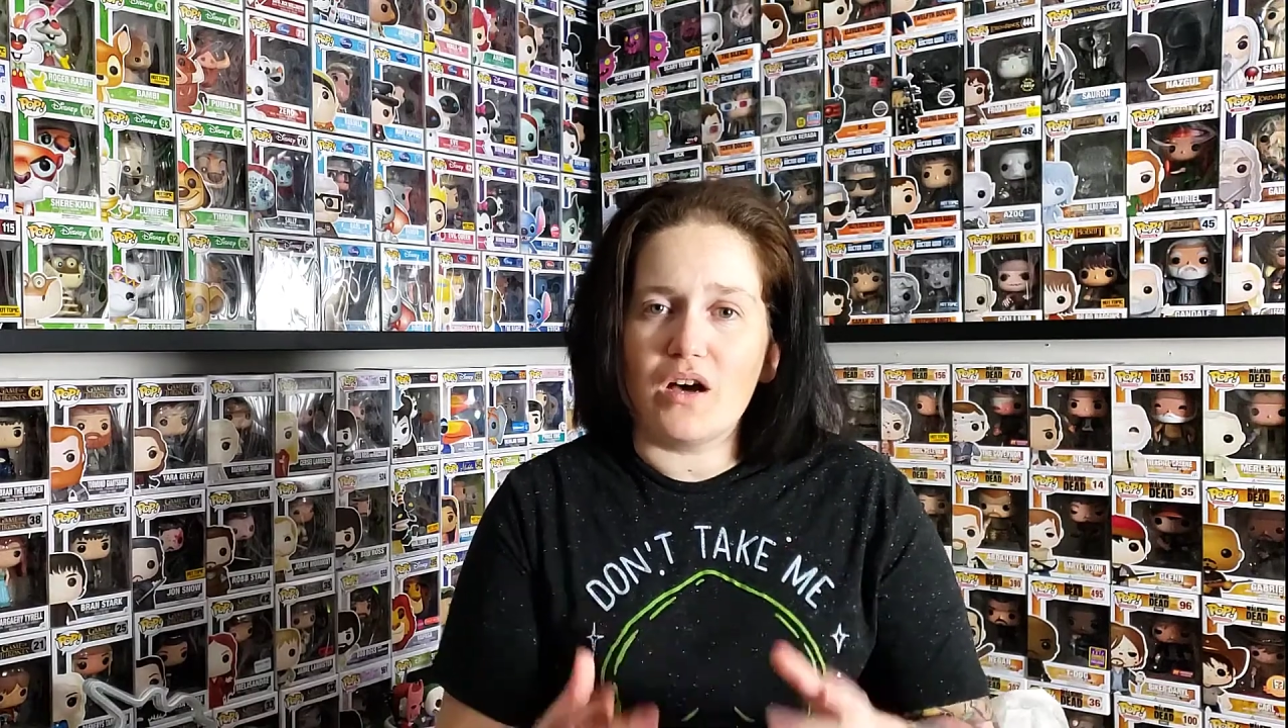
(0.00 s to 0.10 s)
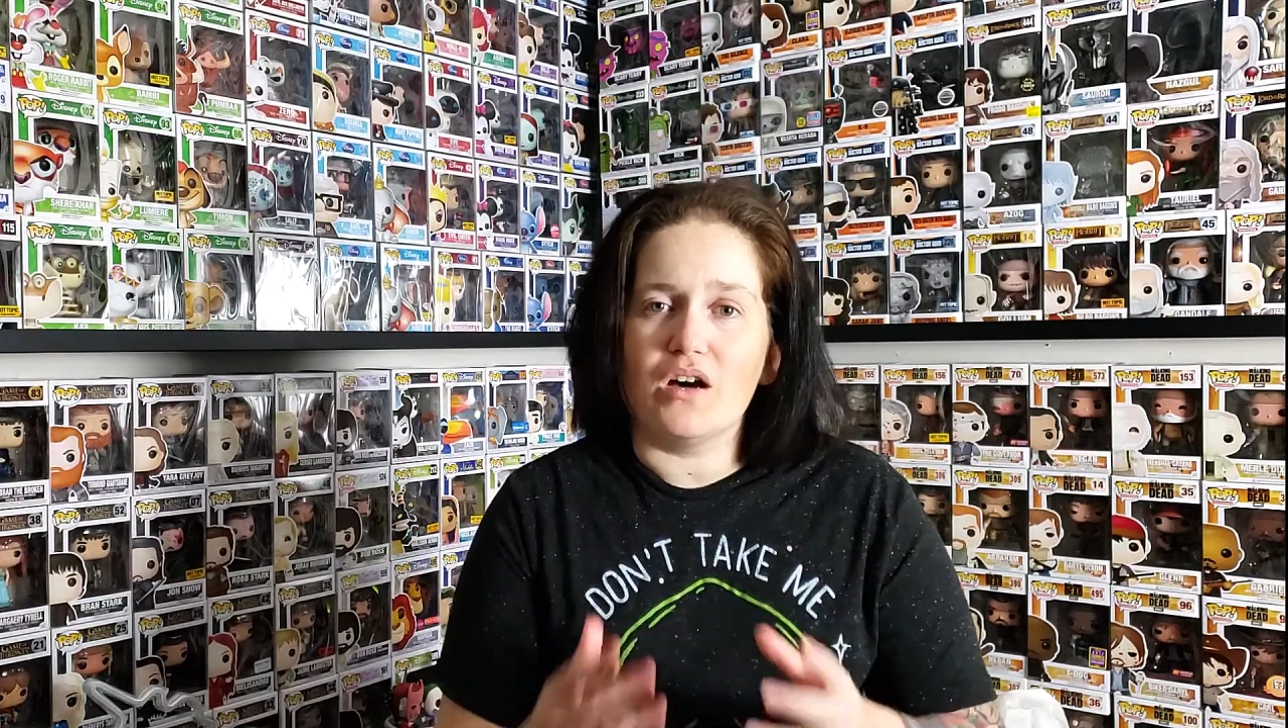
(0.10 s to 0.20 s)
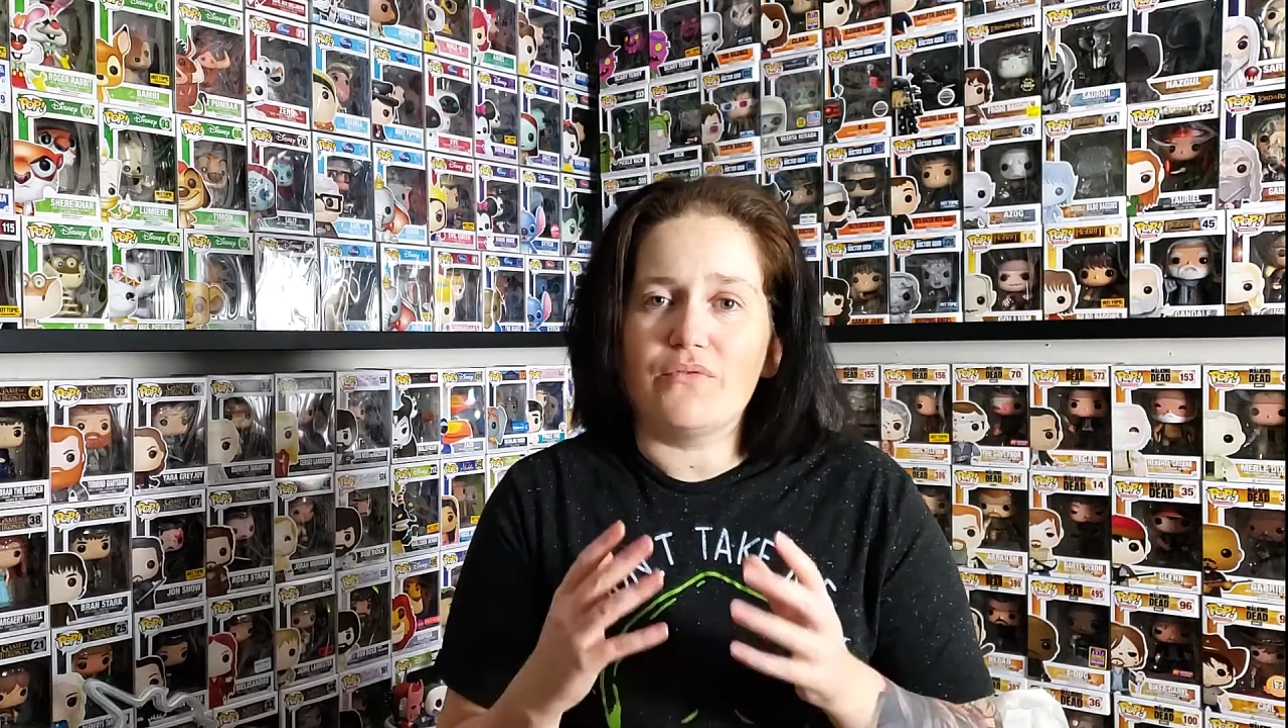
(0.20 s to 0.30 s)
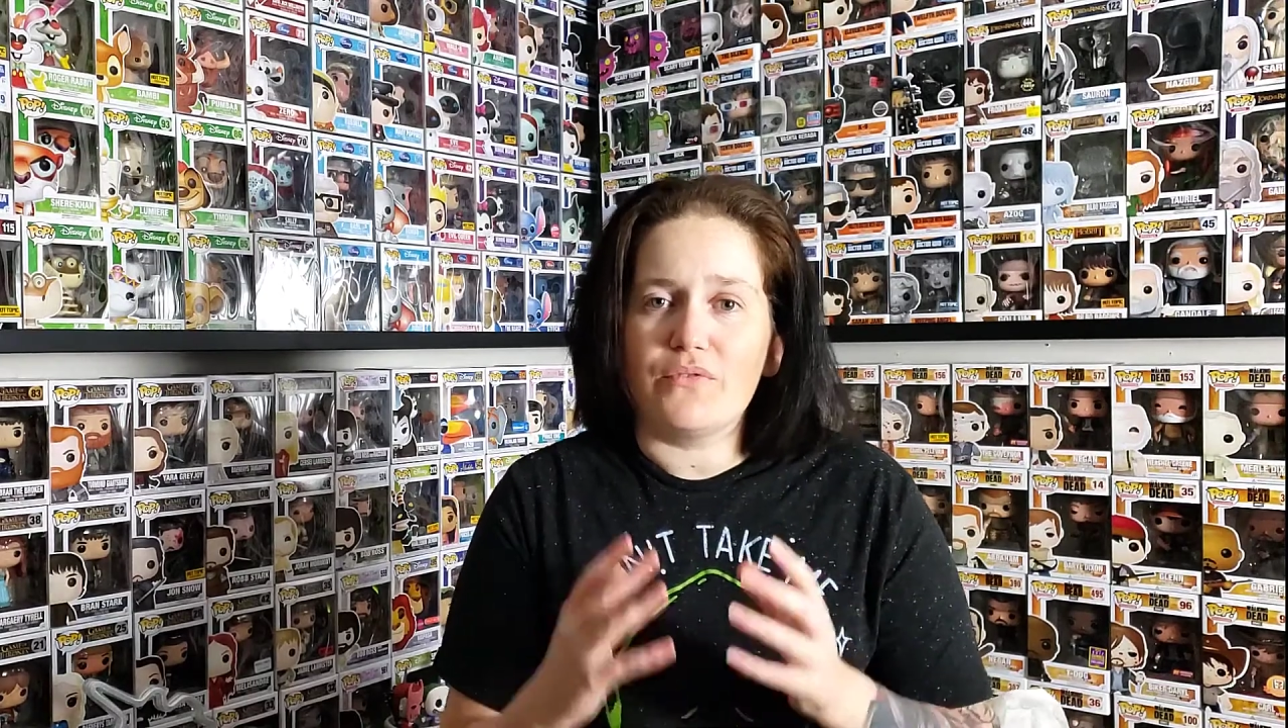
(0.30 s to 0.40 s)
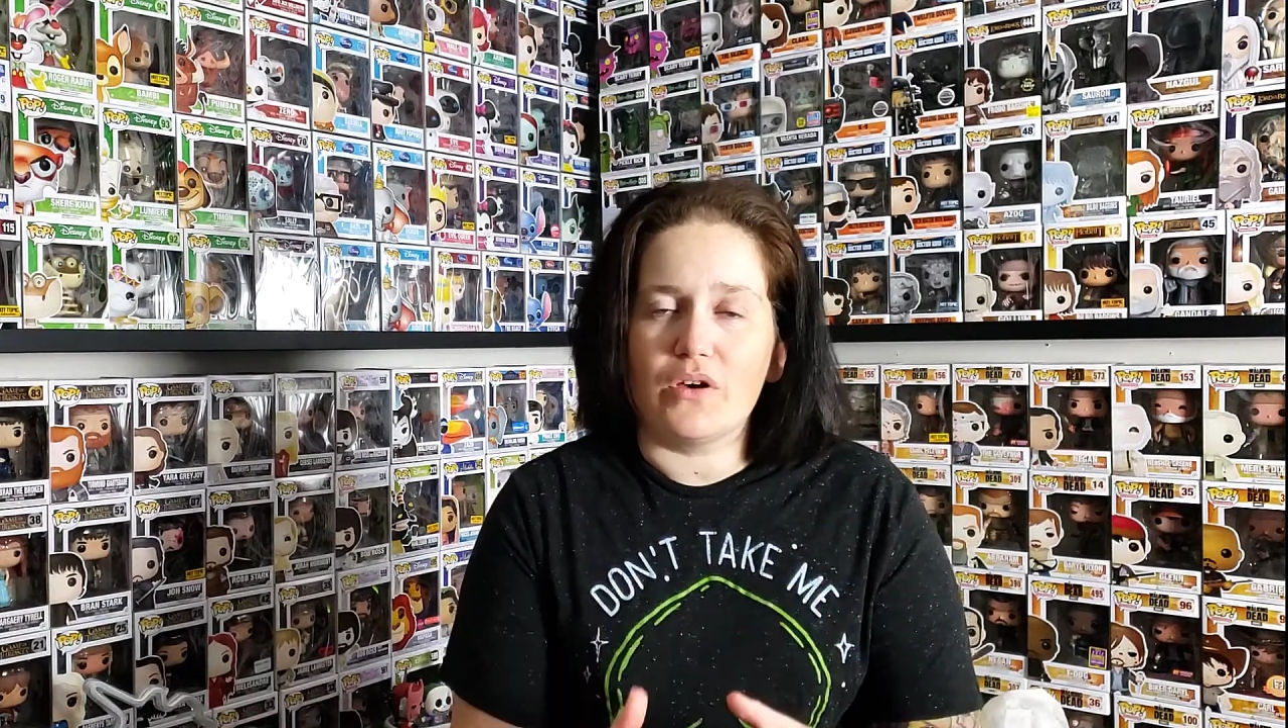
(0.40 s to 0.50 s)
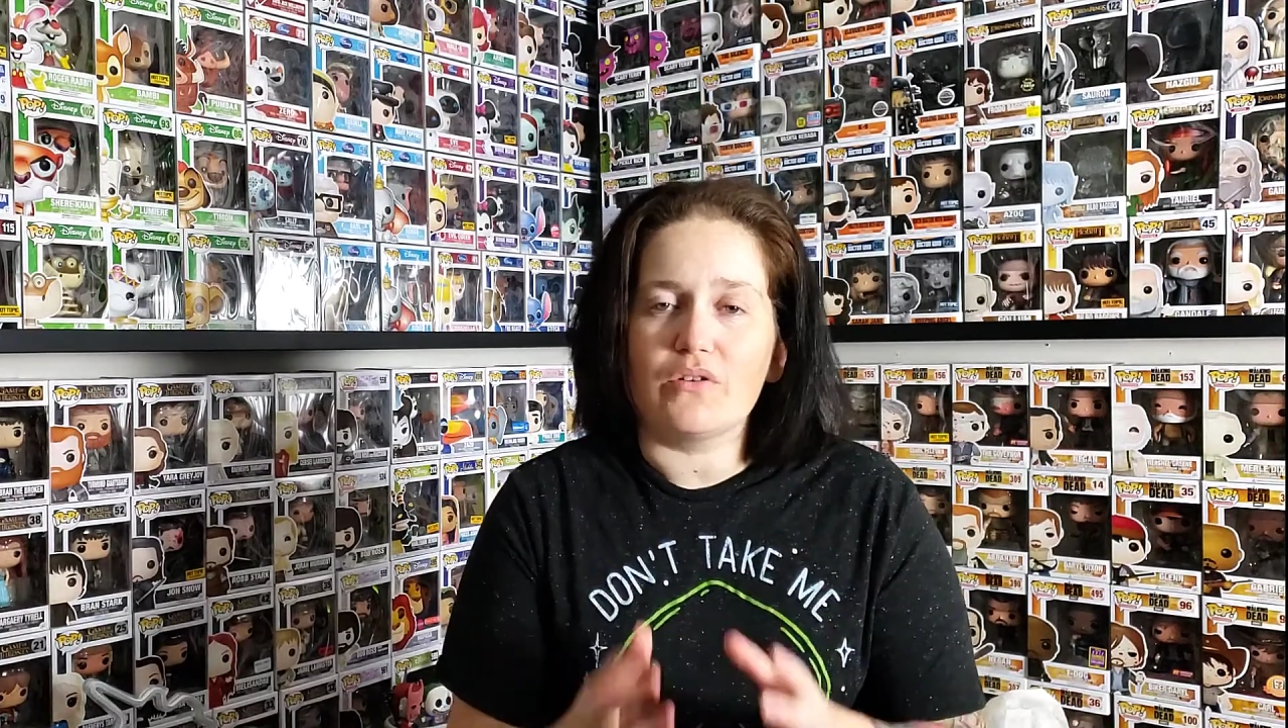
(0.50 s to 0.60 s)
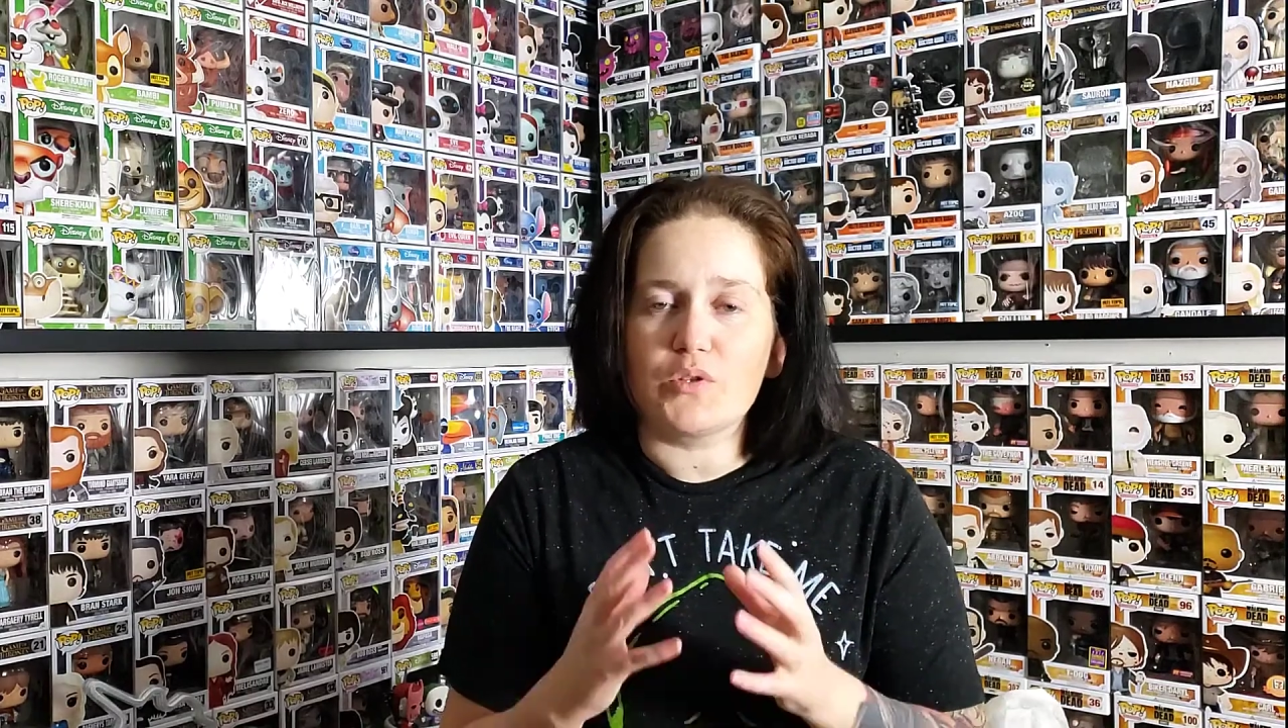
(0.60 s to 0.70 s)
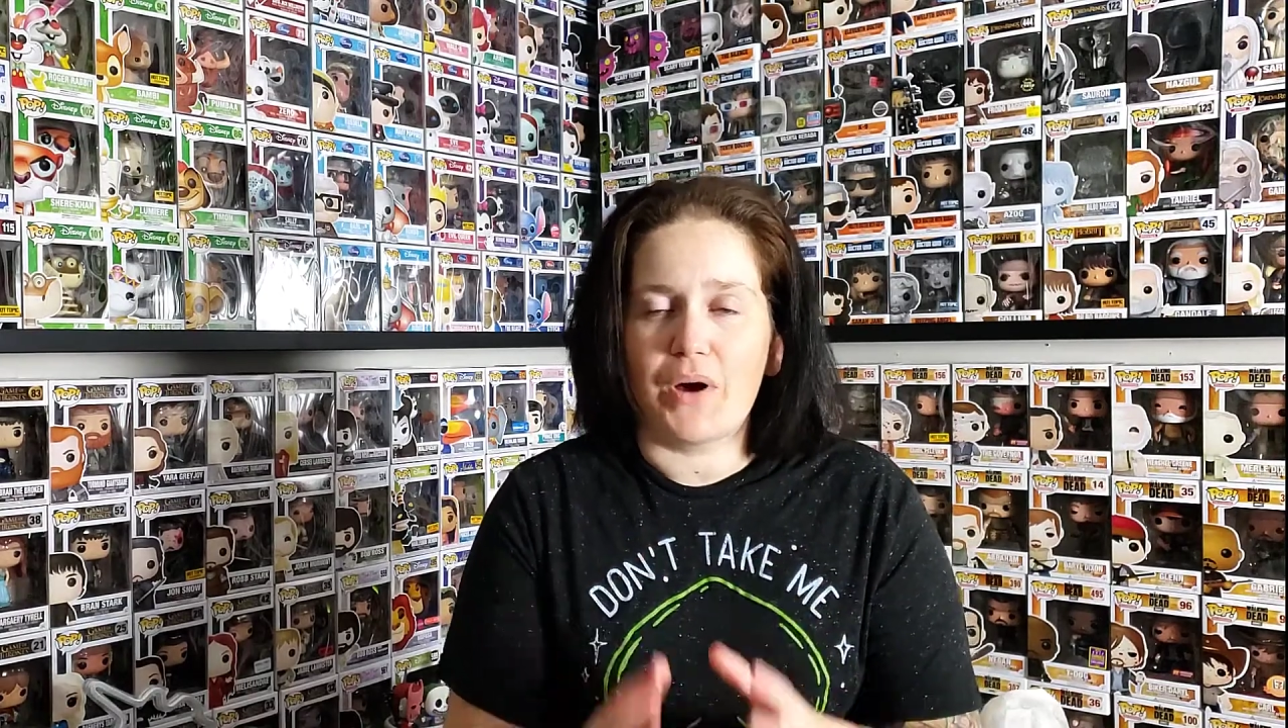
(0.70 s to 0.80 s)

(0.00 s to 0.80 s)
of those